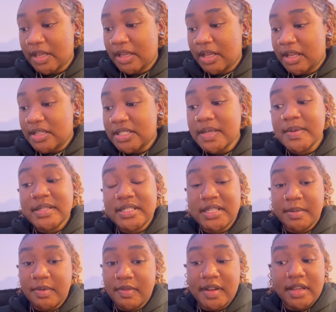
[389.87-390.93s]
So in
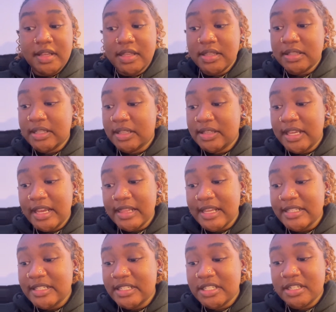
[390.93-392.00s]
summary, the
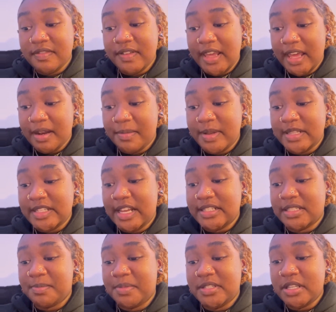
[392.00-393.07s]
legalization of cannabis has
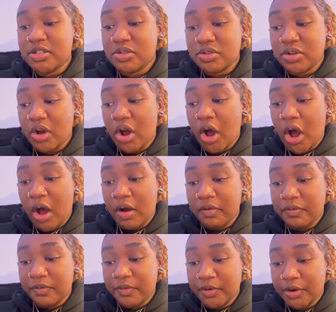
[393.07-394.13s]
the potential to
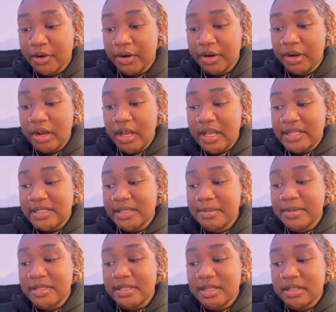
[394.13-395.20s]
offer
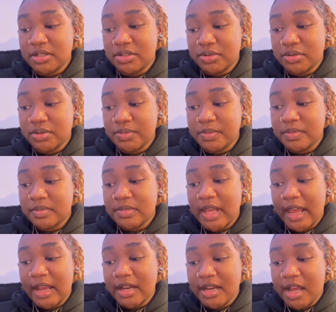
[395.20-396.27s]
substantial
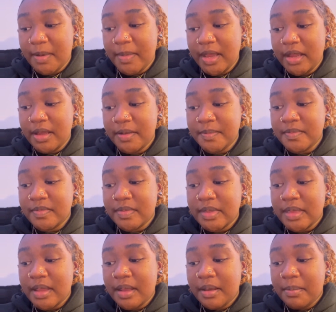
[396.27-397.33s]
economic,
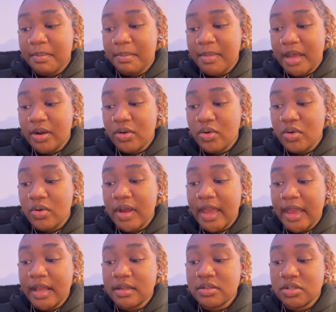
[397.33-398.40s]
medical,
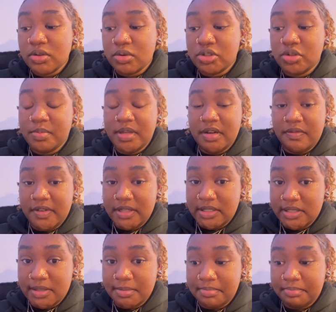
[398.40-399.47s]
and social
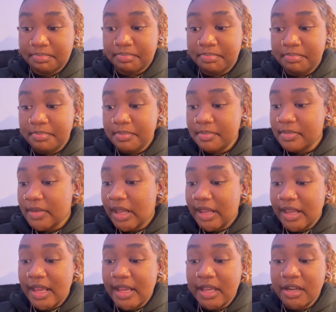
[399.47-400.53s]
benefits.
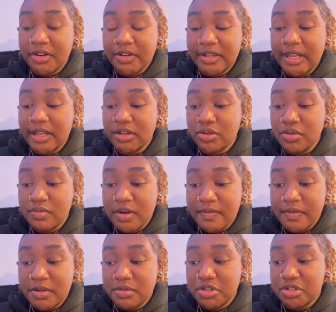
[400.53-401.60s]
It can create new
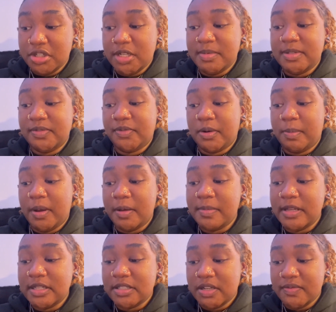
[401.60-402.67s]
revenue streams for
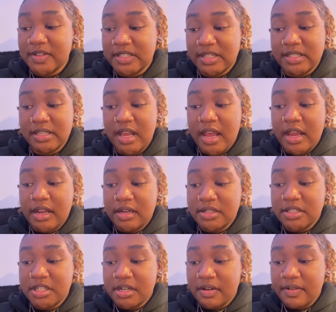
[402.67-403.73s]
public services,
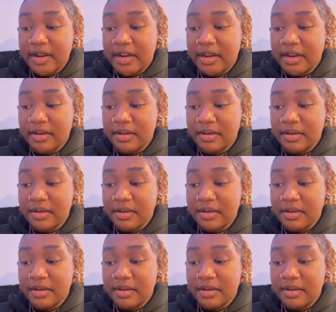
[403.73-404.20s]
generate